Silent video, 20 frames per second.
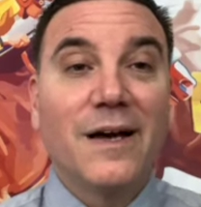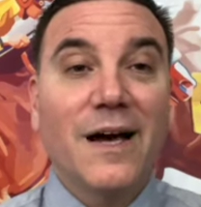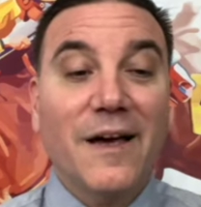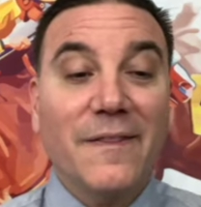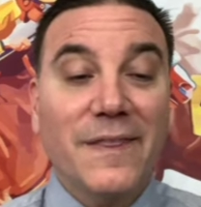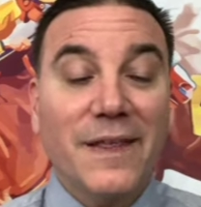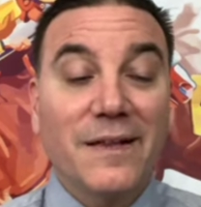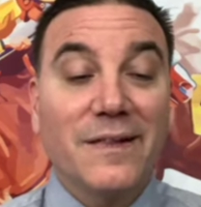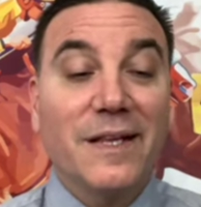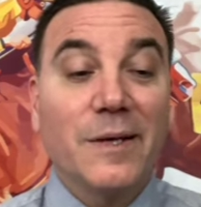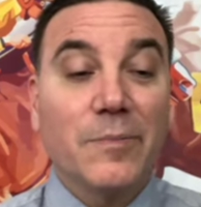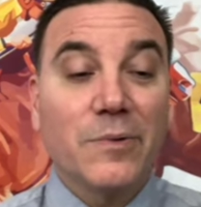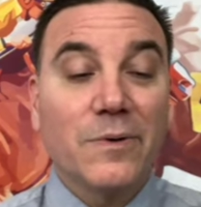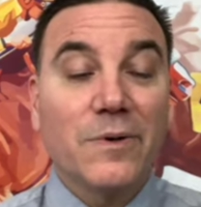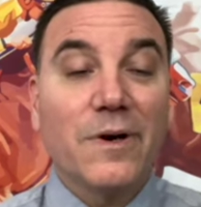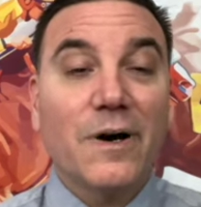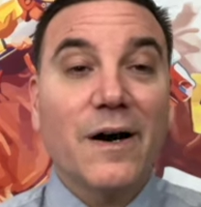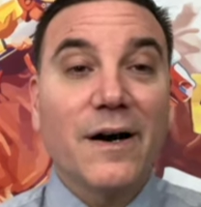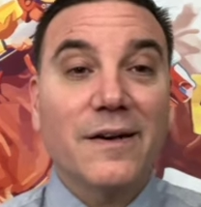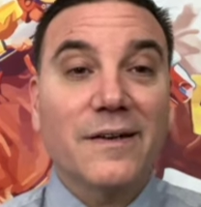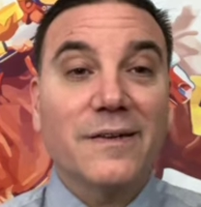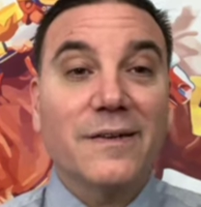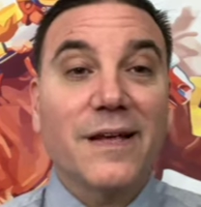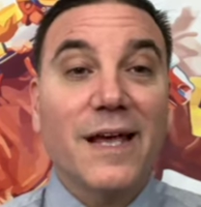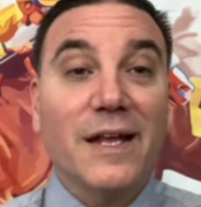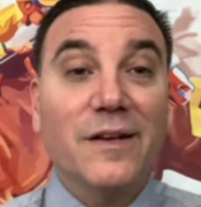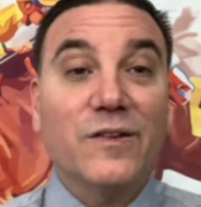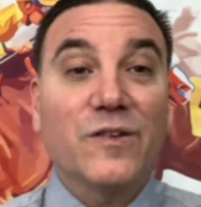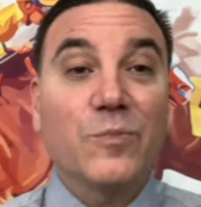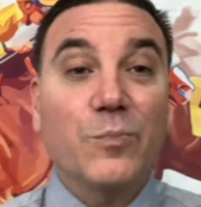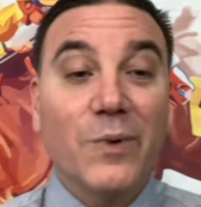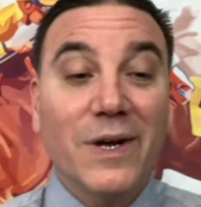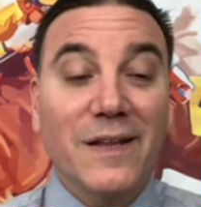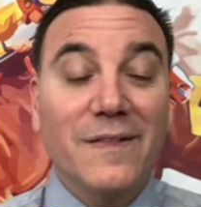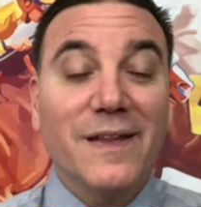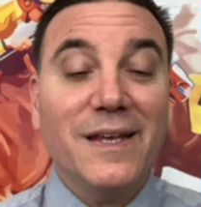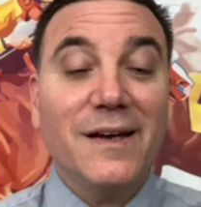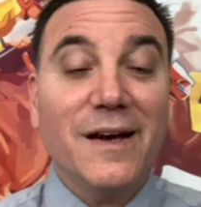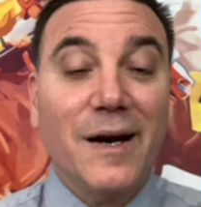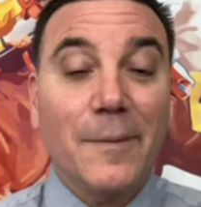I think Liberal Arts can
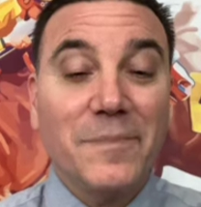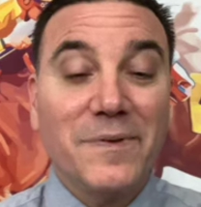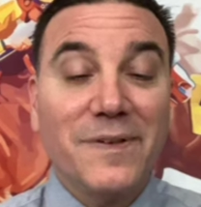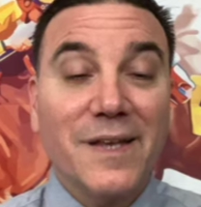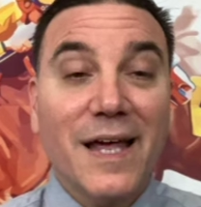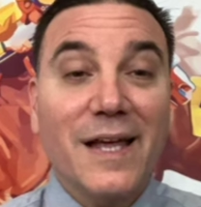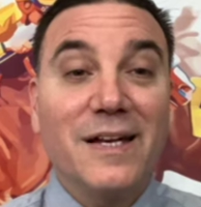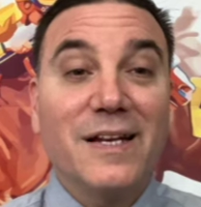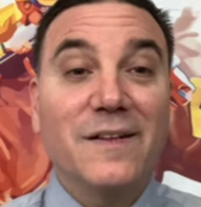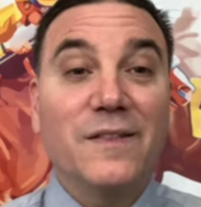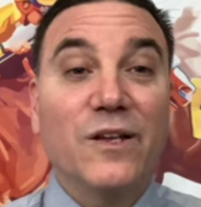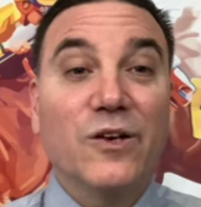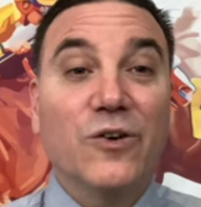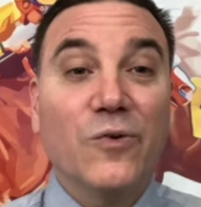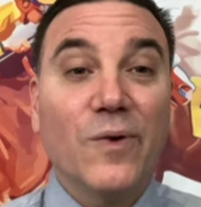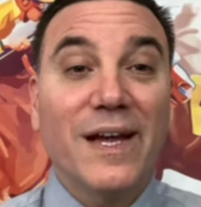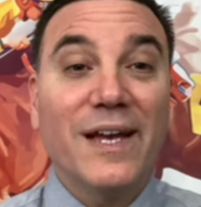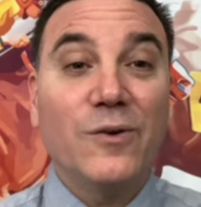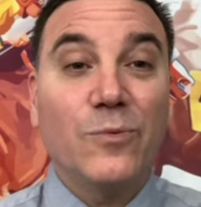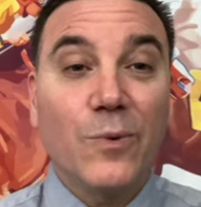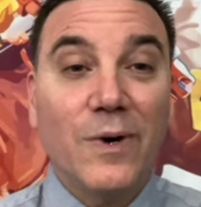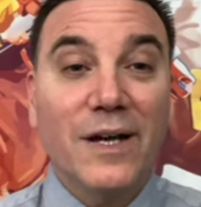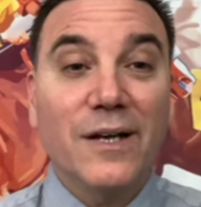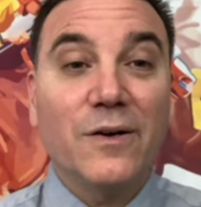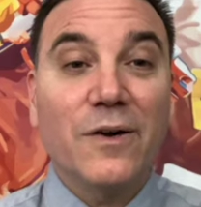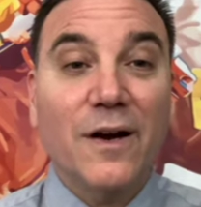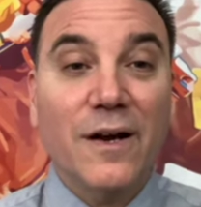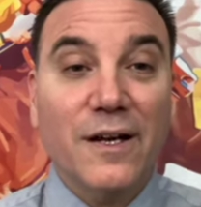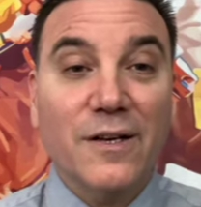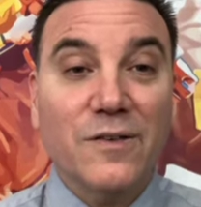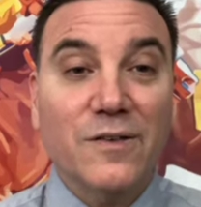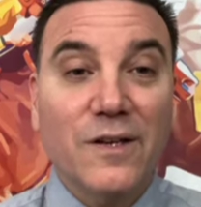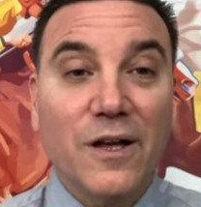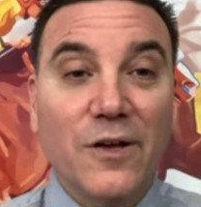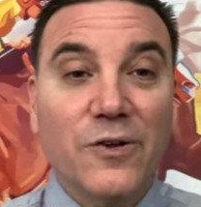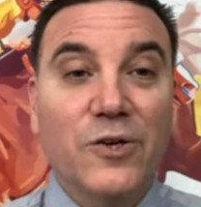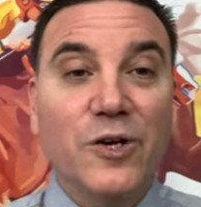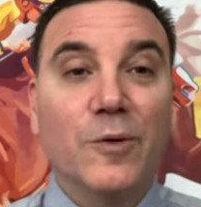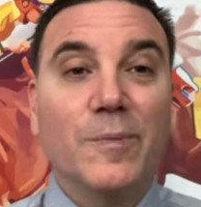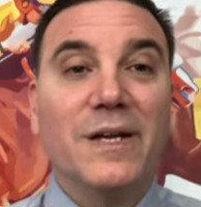spring the upset in the Grade 1
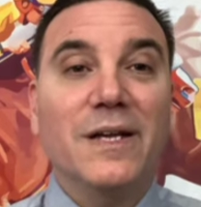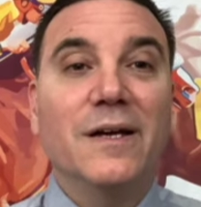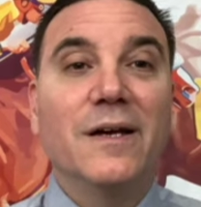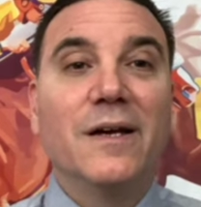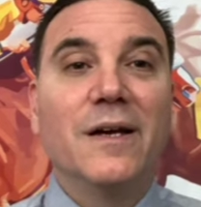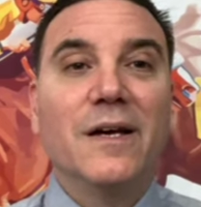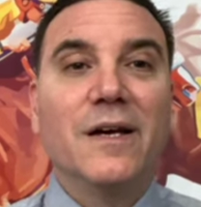Arkansas Derby.